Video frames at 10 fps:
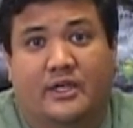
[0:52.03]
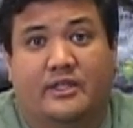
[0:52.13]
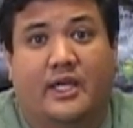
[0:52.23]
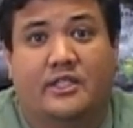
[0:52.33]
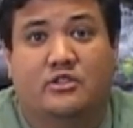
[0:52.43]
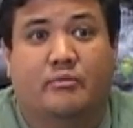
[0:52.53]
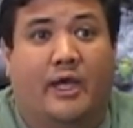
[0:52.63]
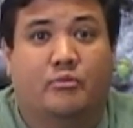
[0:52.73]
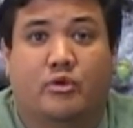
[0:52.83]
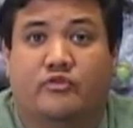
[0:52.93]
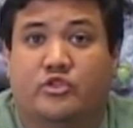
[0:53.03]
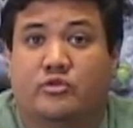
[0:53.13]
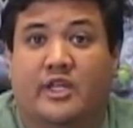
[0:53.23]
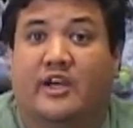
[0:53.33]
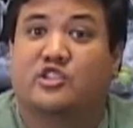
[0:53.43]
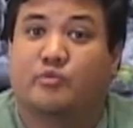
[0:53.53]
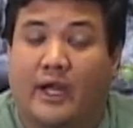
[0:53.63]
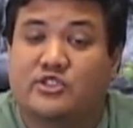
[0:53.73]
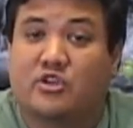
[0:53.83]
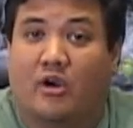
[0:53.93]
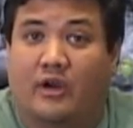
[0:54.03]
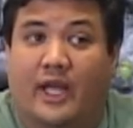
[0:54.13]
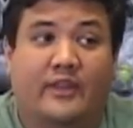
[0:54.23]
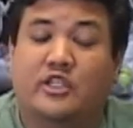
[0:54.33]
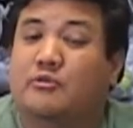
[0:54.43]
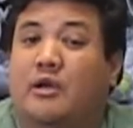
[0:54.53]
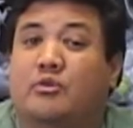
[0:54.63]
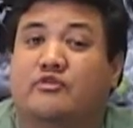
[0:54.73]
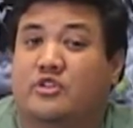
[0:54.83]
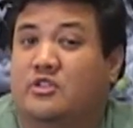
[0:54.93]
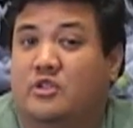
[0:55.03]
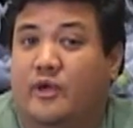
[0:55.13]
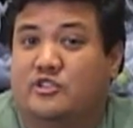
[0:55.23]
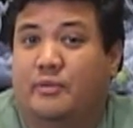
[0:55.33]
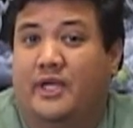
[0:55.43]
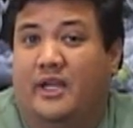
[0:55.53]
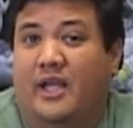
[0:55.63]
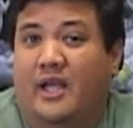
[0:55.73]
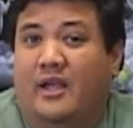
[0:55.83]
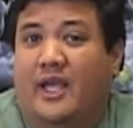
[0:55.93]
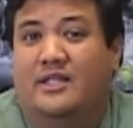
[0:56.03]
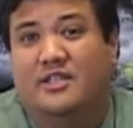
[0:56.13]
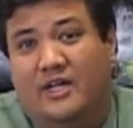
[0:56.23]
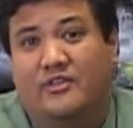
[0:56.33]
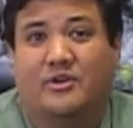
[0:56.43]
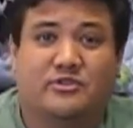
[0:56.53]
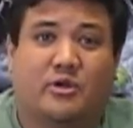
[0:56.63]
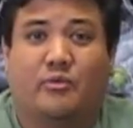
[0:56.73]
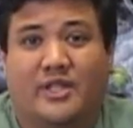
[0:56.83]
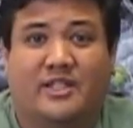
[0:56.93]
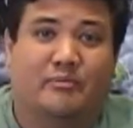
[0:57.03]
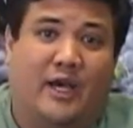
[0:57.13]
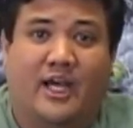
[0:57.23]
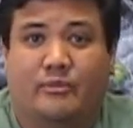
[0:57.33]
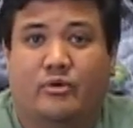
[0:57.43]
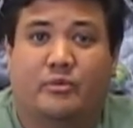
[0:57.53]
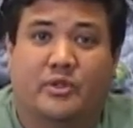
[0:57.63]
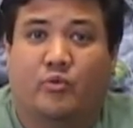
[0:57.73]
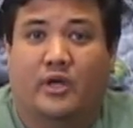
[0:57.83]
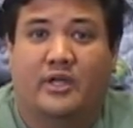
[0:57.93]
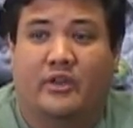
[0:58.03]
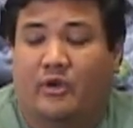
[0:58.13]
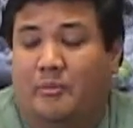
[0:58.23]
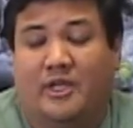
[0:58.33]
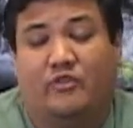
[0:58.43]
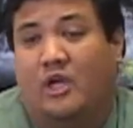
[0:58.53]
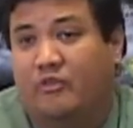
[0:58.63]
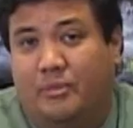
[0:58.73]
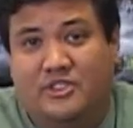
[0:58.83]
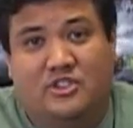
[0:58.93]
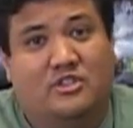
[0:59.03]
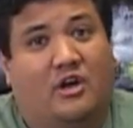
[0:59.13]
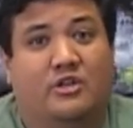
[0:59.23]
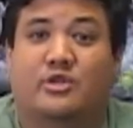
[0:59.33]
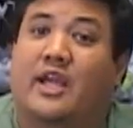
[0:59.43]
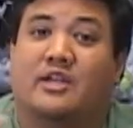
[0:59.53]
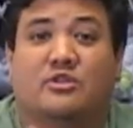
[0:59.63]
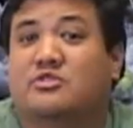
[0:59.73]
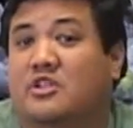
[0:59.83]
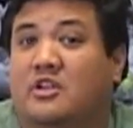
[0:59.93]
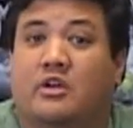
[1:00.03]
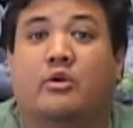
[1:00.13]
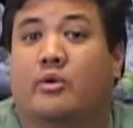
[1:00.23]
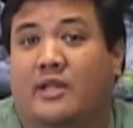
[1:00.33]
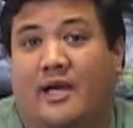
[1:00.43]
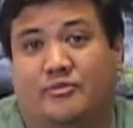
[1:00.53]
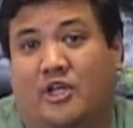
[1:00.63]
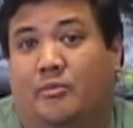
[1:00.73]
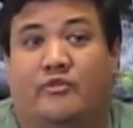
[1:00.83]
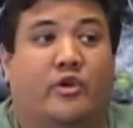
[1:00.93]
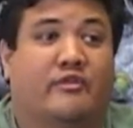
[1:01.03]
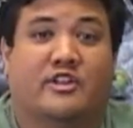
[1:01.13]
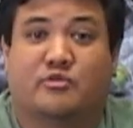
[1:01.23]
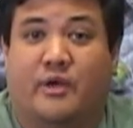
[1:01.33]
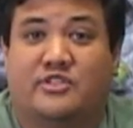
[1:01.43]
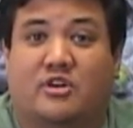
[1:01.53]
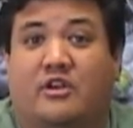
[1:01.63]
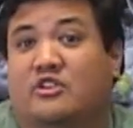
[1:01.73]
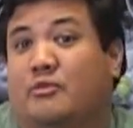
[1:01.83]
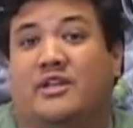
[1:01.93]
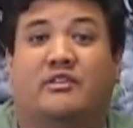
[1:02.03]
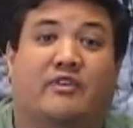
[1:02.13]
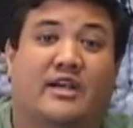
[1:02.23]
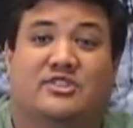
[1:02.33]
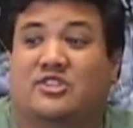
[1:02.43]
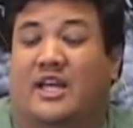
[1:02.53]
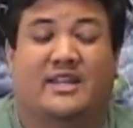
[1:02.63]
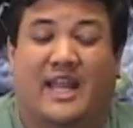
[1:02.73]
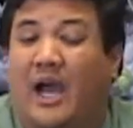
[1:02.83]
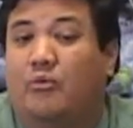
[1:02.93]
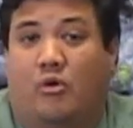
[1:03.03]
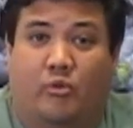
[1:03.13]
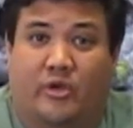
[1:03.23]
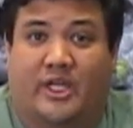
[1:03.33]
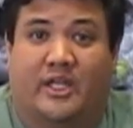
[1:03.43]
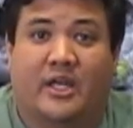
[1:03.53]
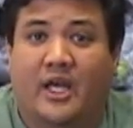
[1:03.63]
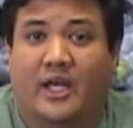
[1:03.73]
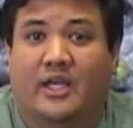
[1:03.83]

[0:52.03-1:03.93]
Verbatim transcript: Then you might move to the Express card, and then you might move to the U S B. And none of those are really compatible with one another. I mean, if you have a P C card, you can't use it in a newer laptop. If you have an Express card, there's many devices that that won't work in.